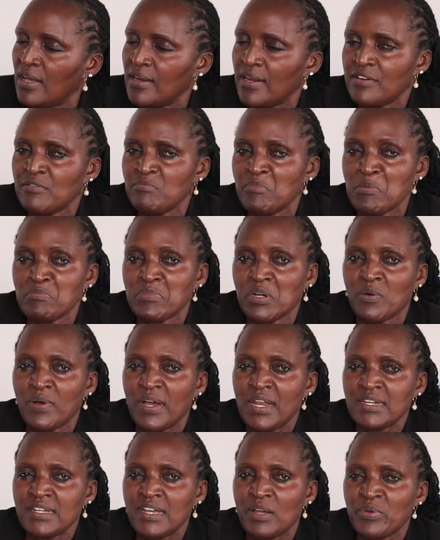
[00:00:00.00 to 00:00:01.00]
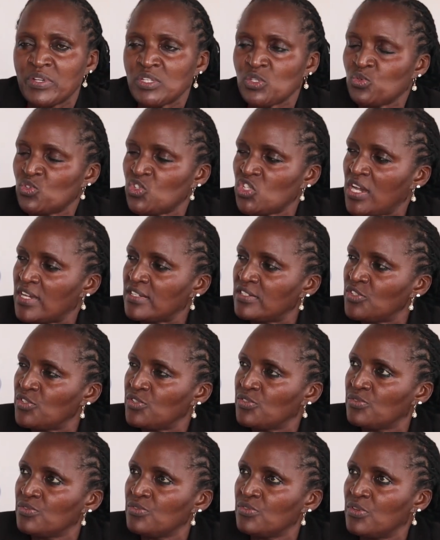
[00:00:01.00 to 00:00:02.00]
I remember one day I went to
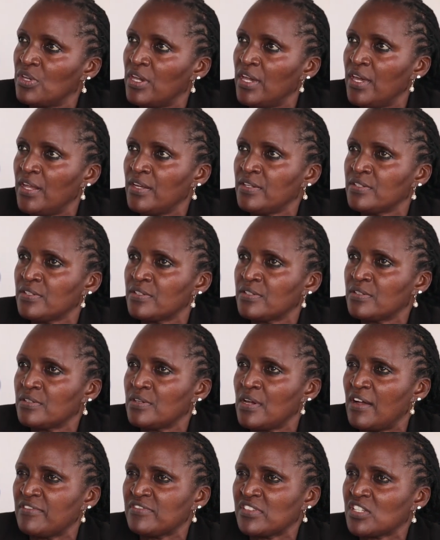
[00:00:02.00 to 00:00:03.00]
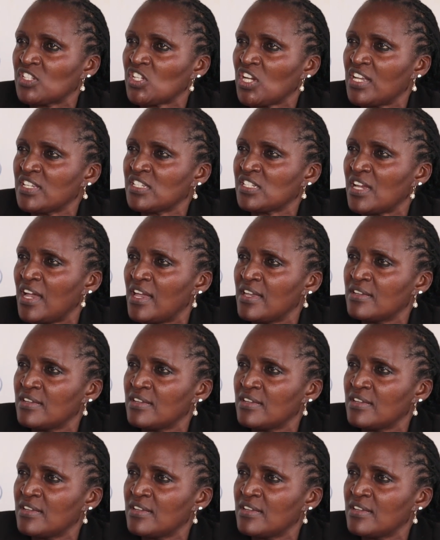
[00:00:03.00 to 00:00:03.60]
church, and after church,